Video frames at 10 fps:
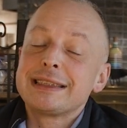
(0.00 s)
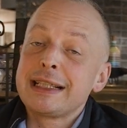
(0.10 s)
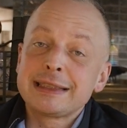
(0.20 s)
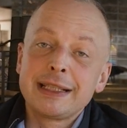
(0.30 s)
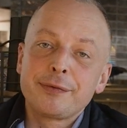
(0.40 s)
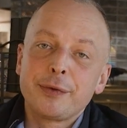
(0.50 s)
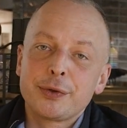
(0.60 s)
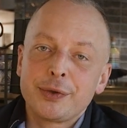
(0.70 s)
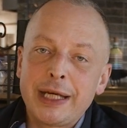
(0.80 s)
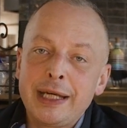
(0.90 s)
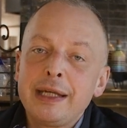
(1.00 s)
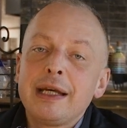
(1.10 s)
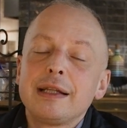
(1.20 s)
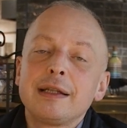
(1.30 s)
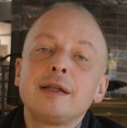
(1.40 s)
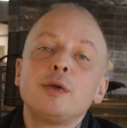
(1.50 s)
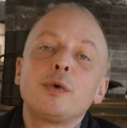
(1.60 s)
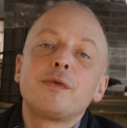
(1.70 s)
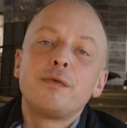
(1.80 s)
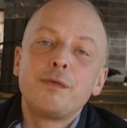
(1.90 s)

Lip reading: That's it for today, and I look